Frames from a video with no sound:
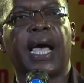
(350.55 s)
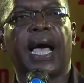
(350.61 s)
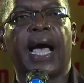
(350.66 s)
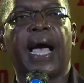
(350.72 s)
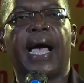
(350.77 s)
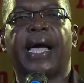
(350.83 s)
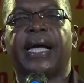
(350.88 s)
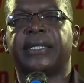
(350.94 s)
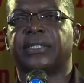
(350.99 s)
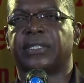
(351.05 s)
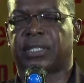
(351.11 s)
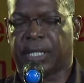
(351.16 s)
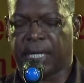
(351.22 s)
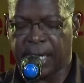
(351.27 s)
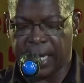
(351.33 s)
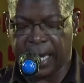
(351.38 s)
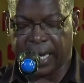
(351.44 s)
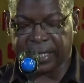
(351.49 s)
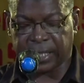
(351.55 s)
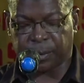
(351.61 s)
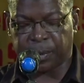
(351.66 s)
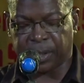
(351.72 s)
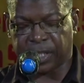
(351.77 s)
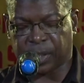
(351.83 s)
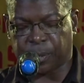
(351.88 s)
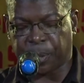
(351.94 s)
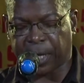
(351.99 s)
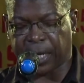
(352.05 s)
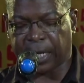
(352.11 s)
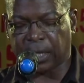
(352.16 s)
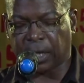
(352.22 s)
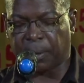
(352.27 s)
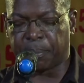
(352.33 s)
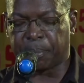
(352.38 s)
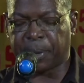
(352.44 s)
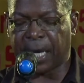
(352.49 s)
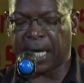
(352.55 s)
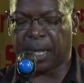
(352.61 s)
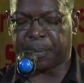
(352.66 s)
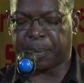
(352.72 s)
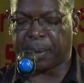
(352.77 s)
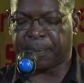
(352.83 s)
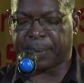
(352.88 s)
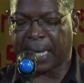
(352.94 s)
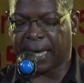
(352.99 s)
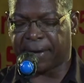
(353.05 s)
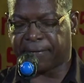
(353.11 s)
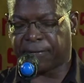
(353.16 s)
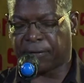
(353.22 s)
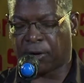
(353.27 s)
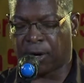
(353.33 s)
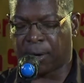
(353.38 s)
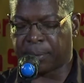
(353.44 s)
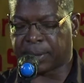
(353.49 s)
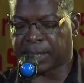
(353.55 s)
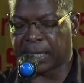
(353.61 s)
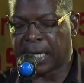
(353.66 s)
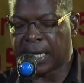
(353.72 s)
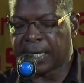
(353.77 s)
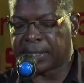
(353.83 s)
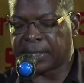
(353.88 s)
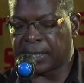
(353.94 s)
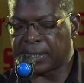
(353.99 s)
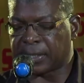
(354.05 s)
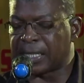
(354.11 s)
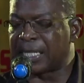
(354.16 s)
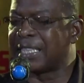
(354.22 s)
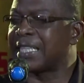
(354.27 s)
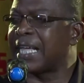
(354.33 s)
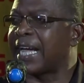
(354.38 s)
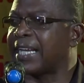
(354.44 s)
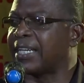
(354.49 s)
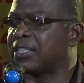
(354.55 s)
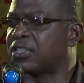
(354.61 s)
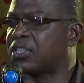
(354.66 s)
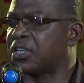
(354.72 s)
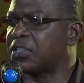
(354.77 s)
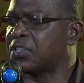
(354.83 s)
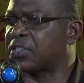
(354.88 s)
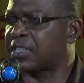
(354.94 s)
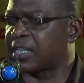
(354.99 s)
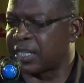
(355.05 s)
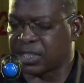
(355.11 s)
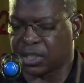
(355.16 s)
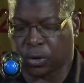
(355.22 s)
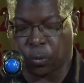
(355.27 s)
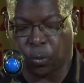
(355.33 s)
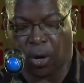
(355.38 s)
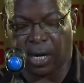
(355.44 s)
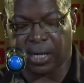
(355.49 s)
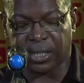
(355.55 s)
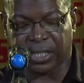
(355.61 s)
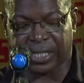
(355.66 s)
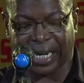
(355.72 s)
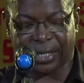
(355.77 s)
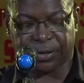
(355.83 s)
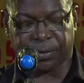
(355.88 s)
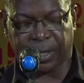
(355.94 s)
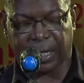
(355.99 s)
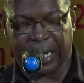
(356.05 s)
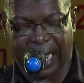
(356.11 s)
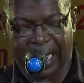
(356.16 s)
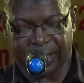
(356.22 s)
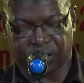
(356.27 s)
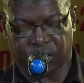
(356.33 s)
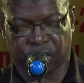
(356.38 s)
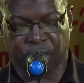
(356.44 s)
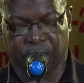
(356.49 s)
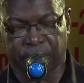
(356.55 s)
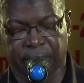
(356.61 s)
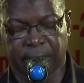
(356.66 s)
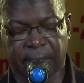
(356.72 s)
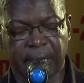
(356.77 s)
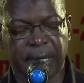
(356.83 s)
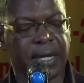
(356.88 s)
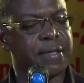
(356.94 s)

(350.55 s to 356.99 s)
and he has been speaking on BLP platforms since the 1961 general election,